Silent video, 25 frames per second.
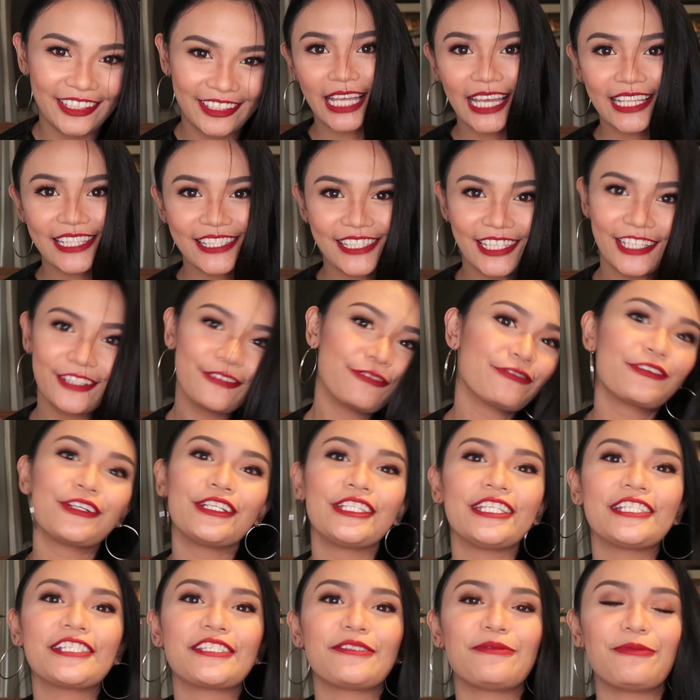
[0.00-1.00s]
That's it for
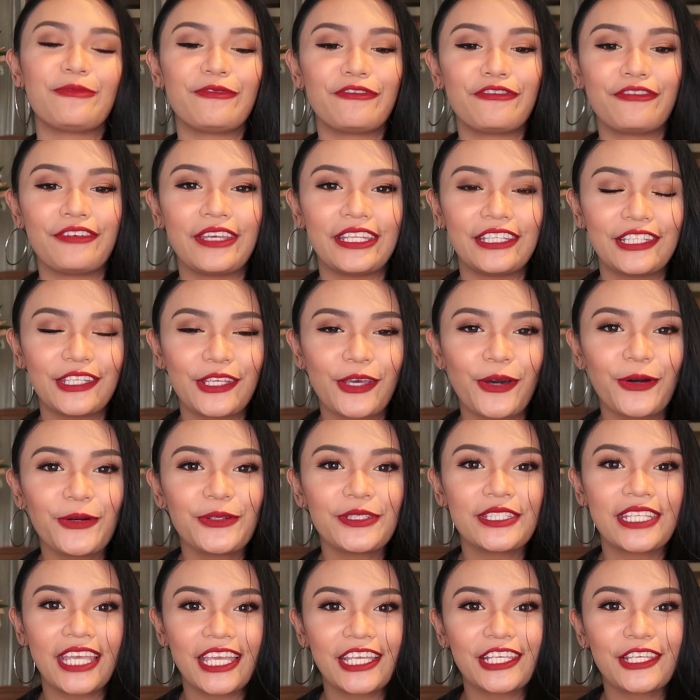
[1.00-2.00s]
this video.
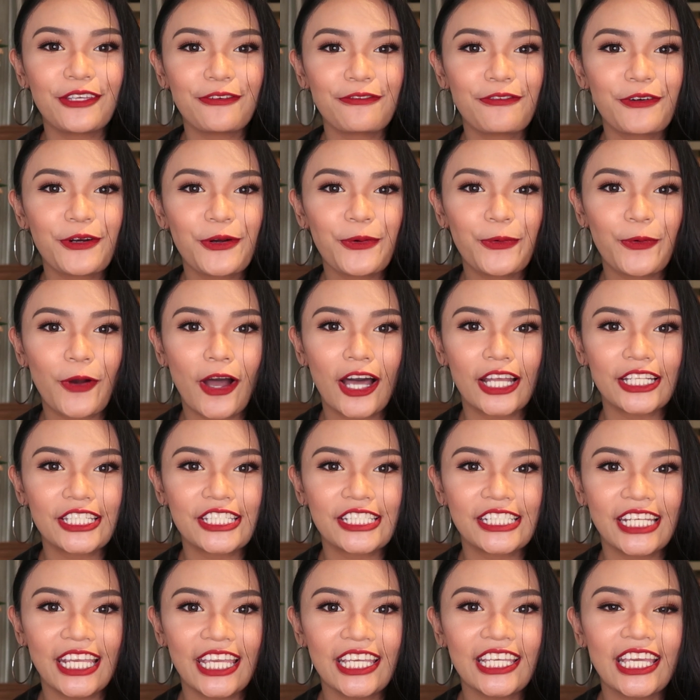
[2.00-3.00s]
Thank you for
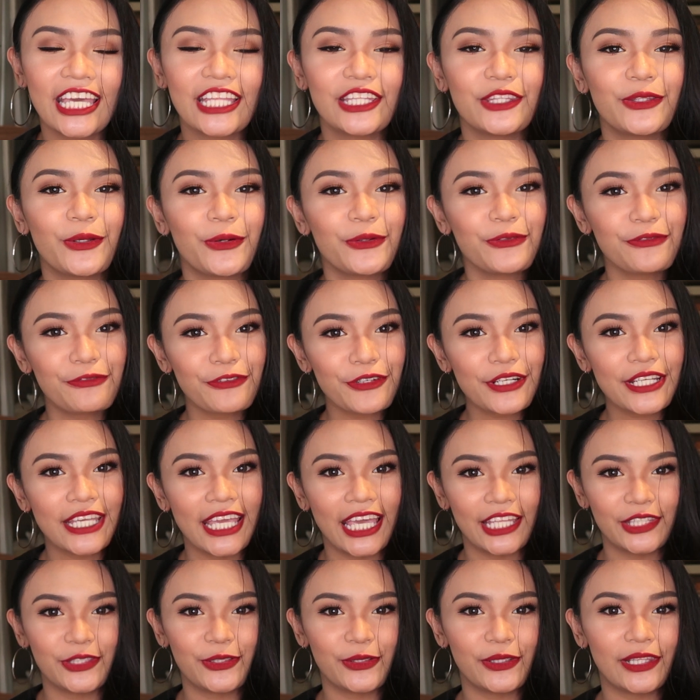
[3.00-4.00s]
watching, and don't
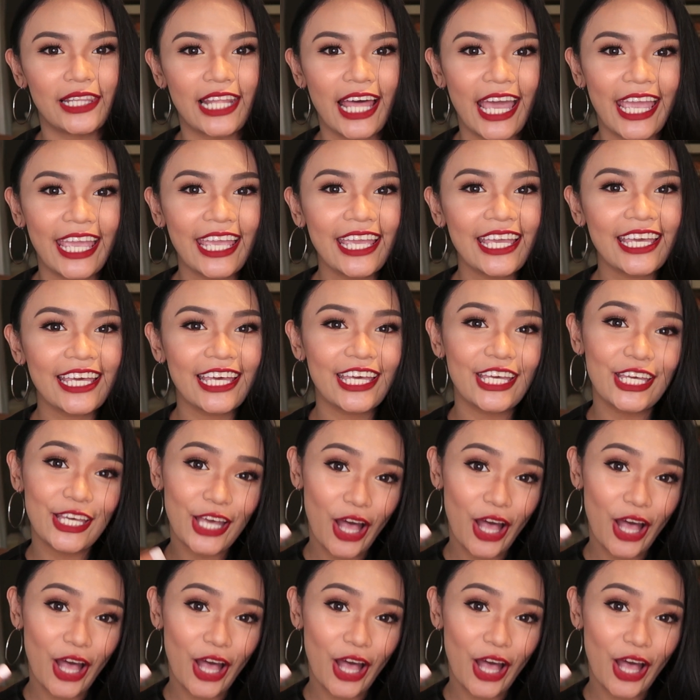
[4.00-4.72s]
forget to like,